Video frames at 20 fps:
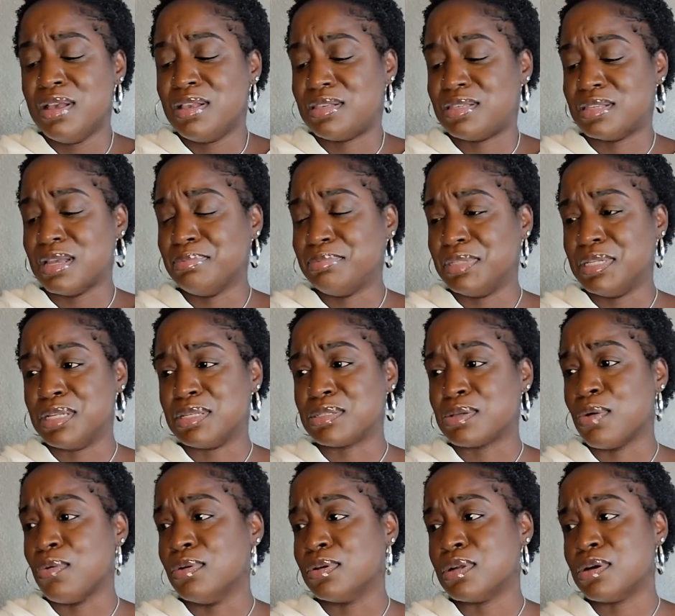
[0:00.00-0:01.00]
Something is
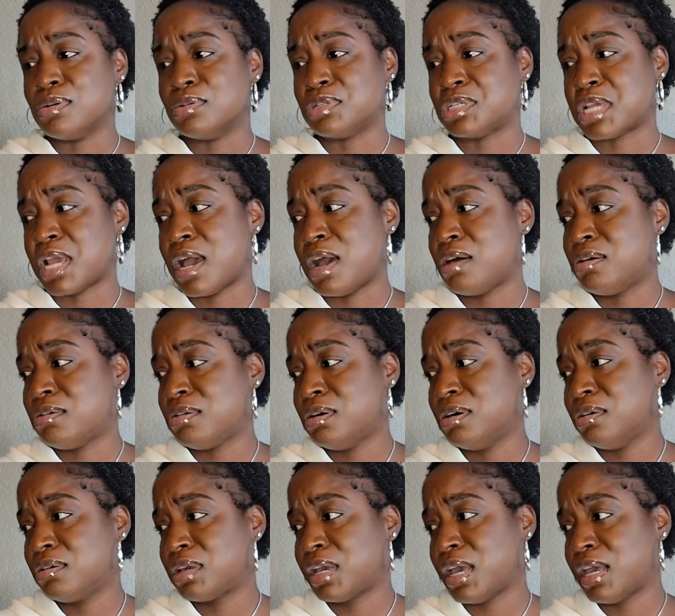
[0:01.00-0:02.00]
going on, child.
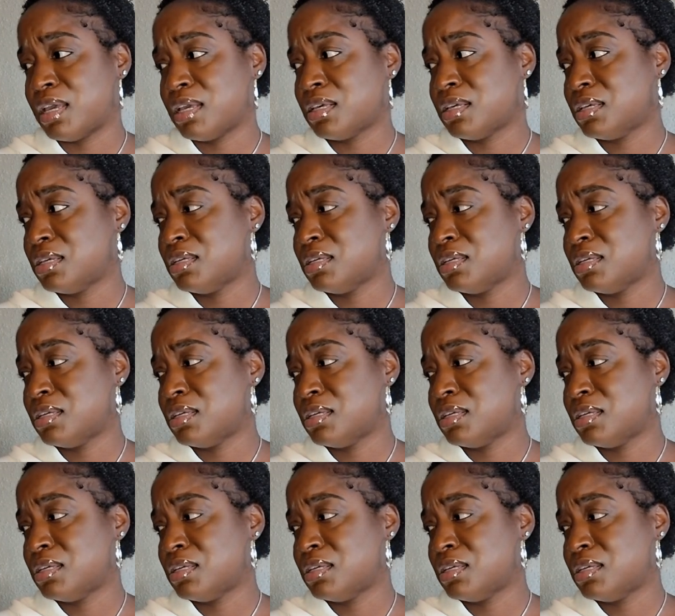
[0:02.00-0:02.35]
Okay,